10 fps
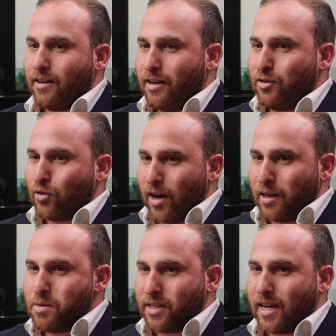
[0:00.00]
Israeli
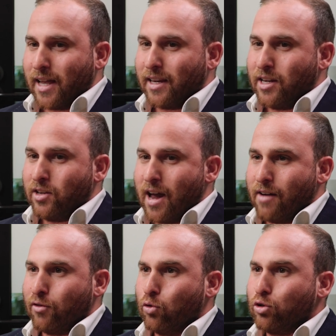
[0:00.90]
mentality, you
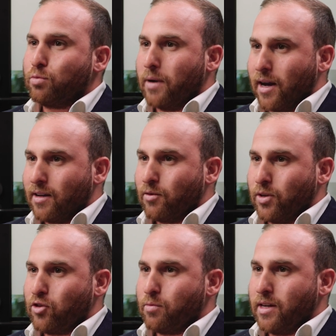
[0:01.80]
have chutzpah,
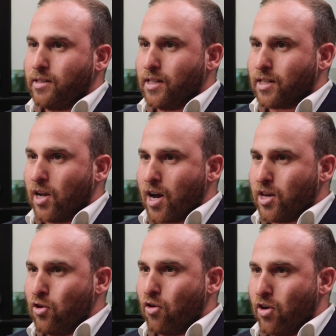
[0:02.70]
which means it's
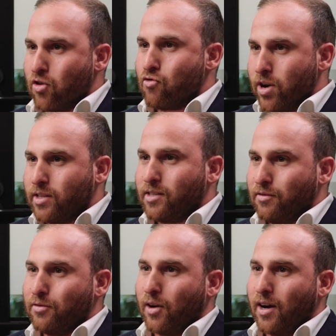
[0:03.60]
like you're
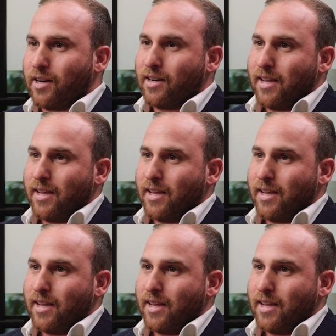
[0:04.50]
aggressive, right?